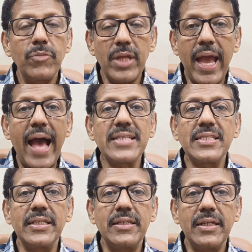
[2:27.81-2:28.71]
the
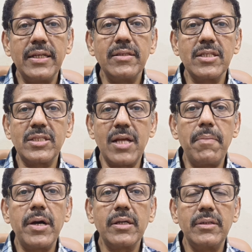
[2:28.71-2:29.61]
acid in the
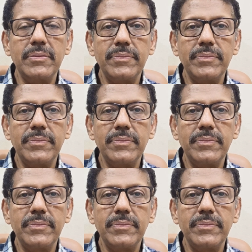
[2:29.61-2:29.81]
stomach,